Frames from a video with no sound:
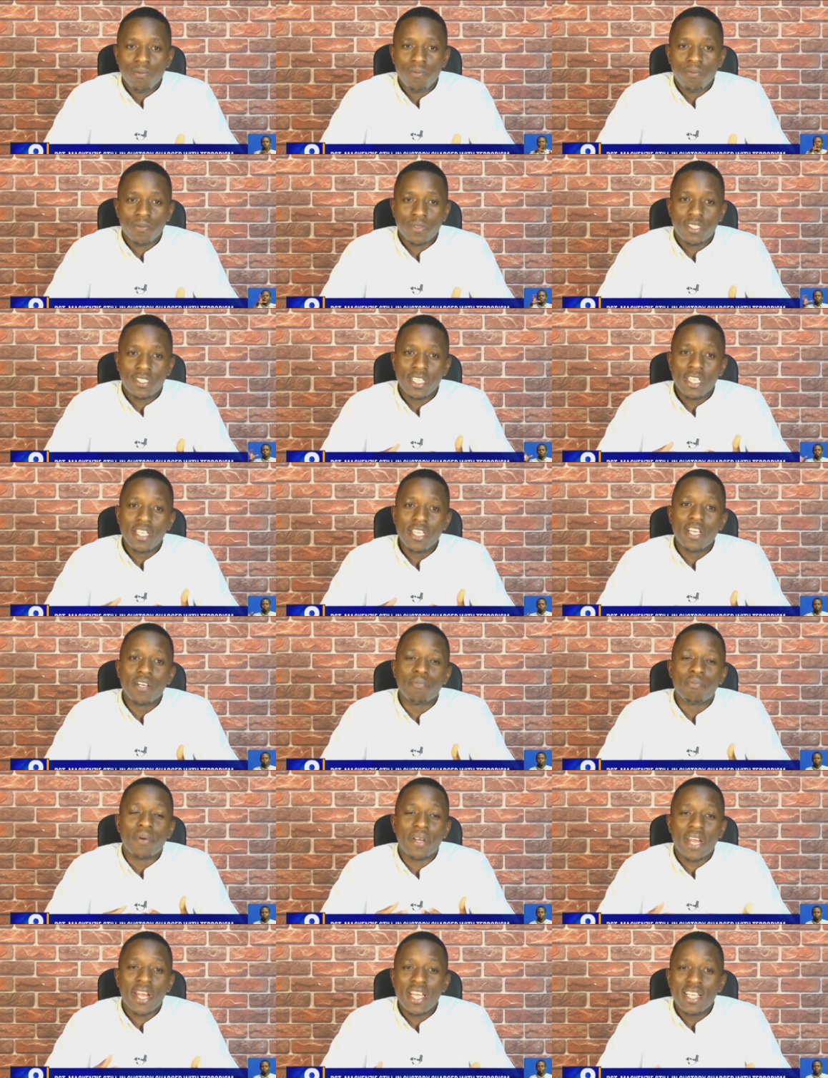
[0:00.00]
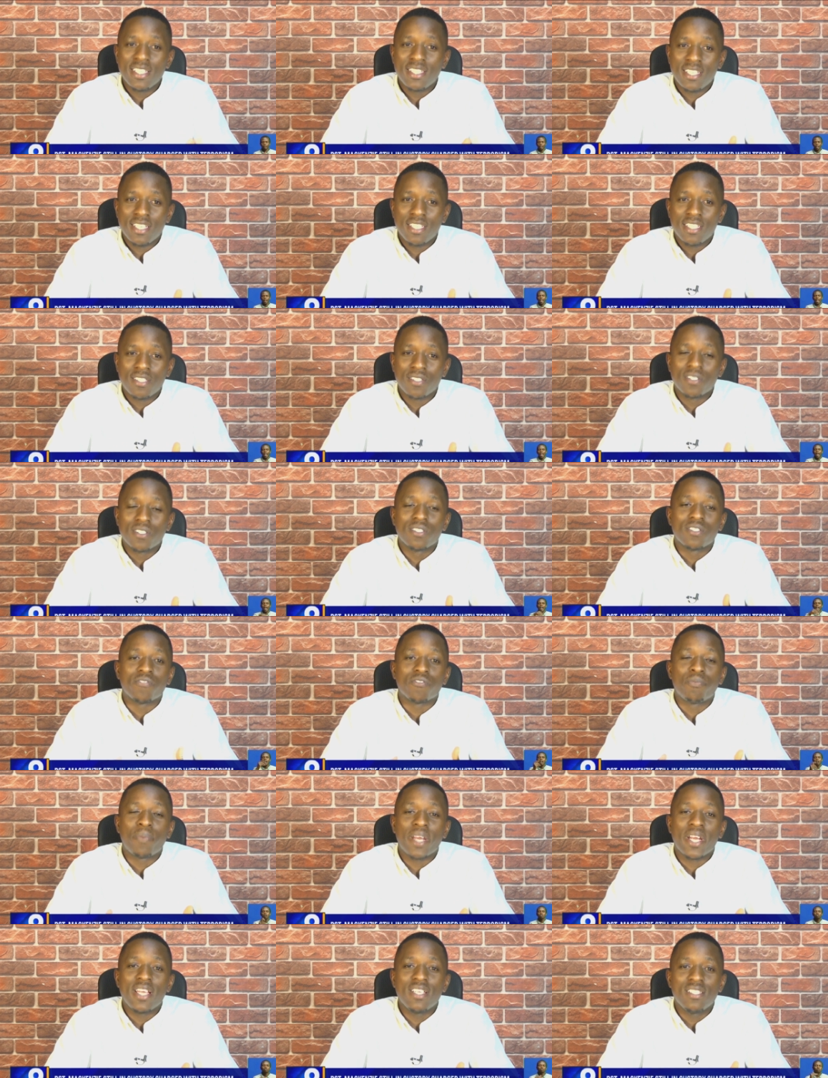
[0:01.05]
singing praises, songs of
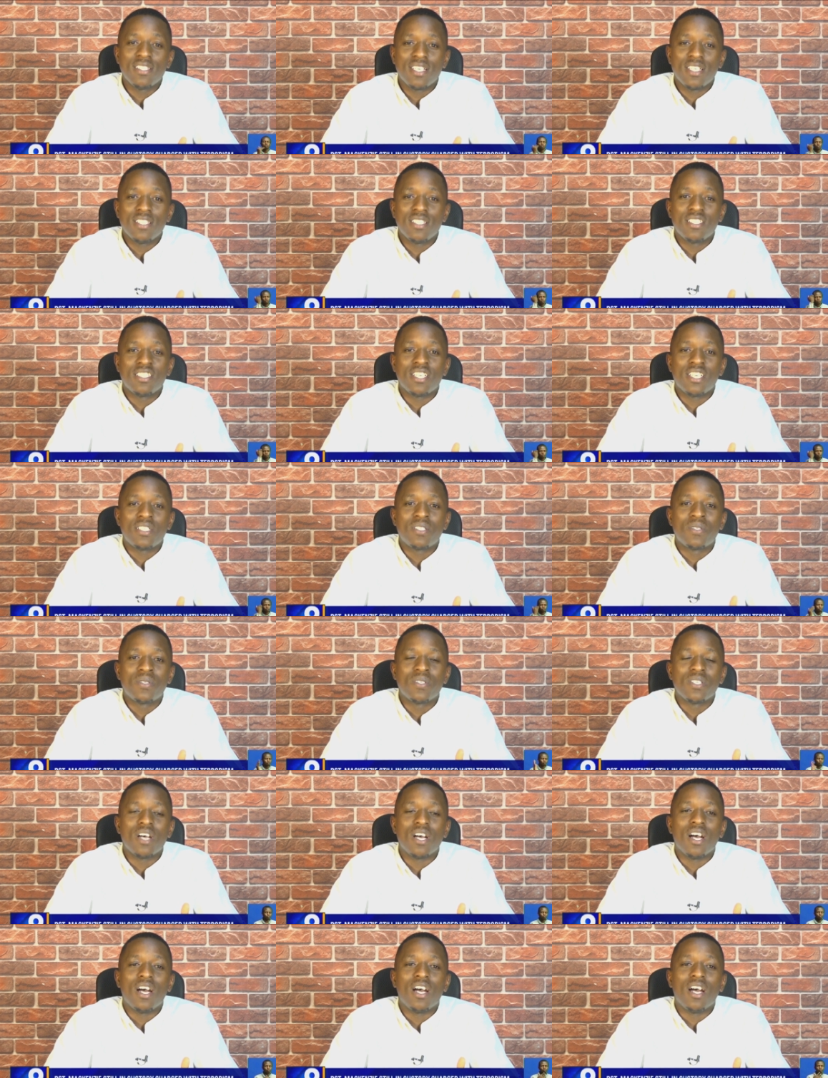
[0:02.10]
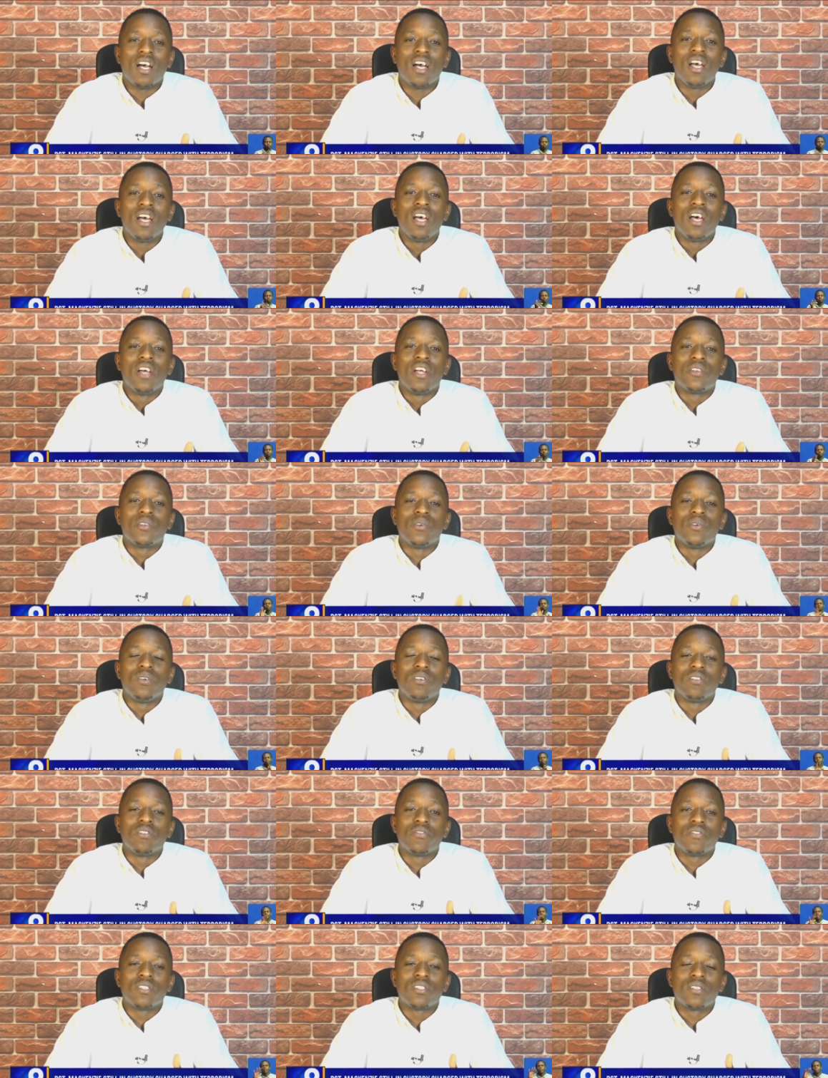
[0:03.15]
praises, just uh, to,
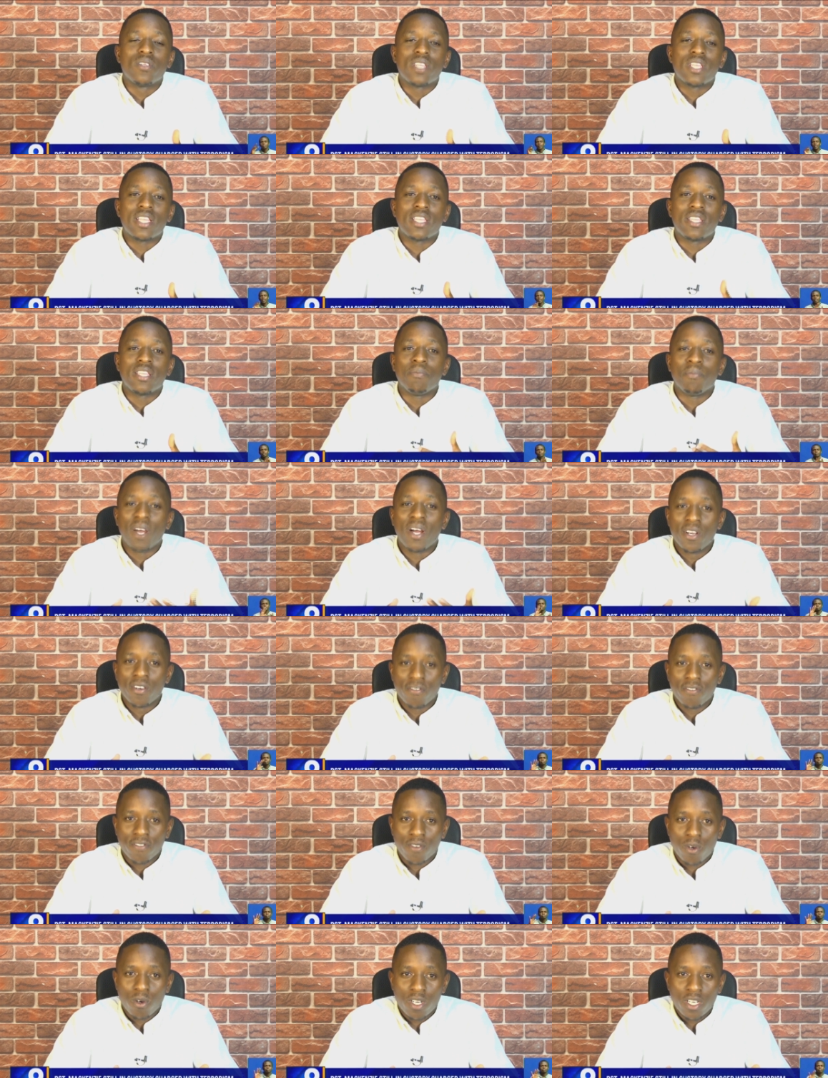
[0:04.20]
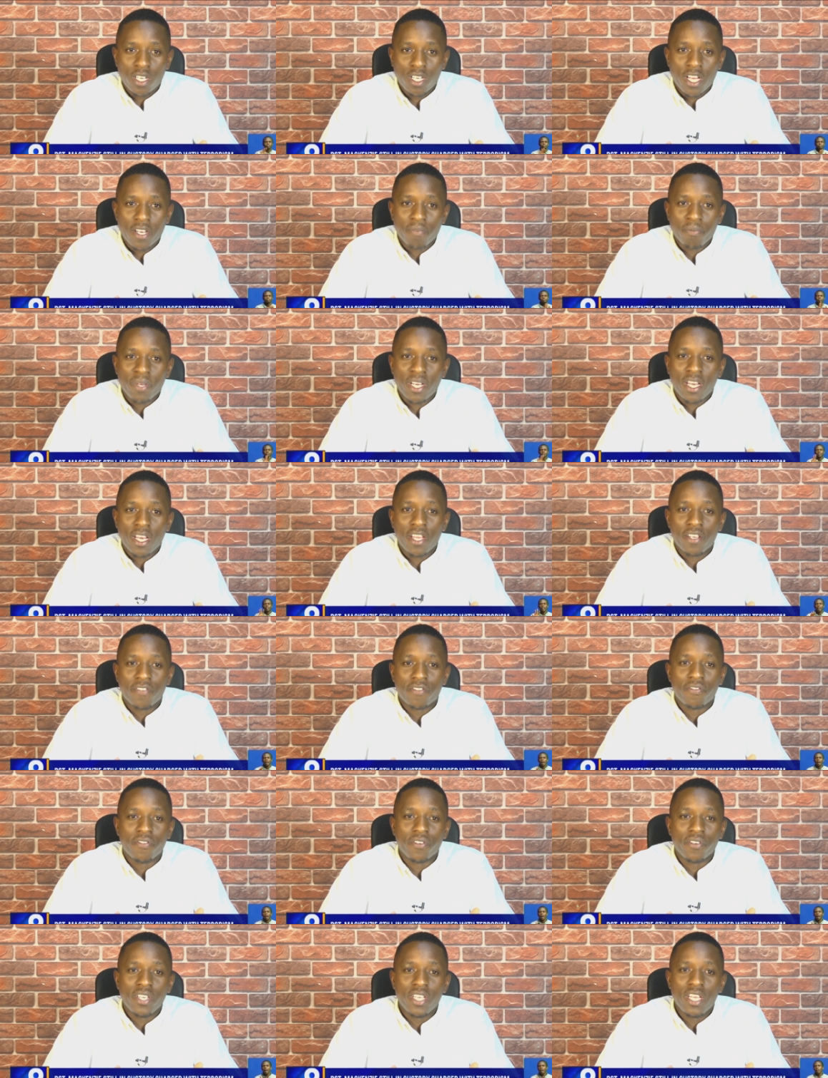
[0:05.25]
so that the man of God can be let
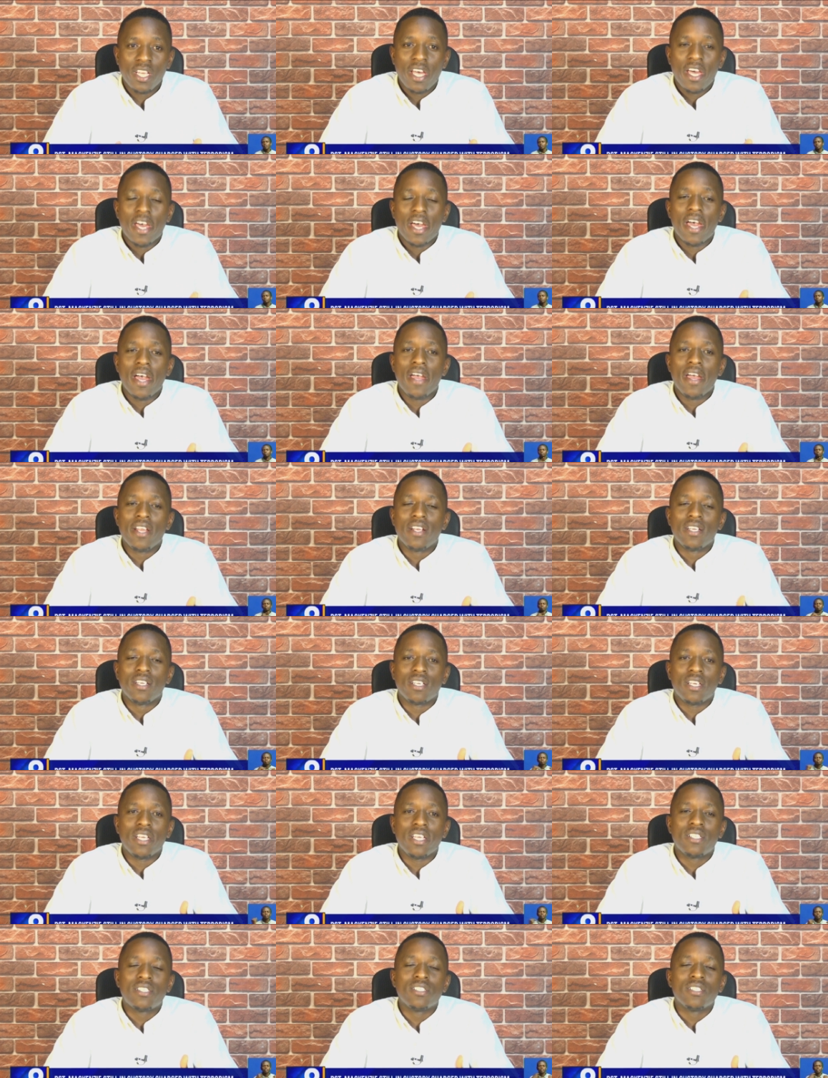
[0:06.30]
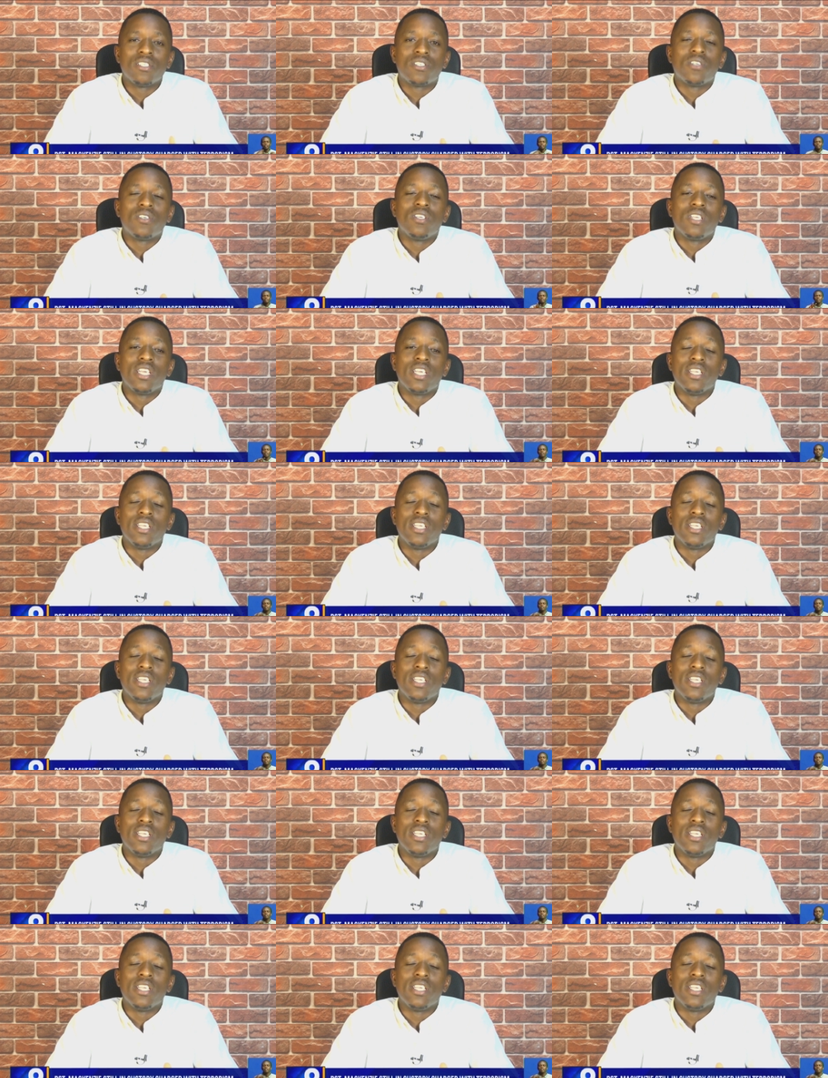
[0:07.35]
free. And uh, it's not only his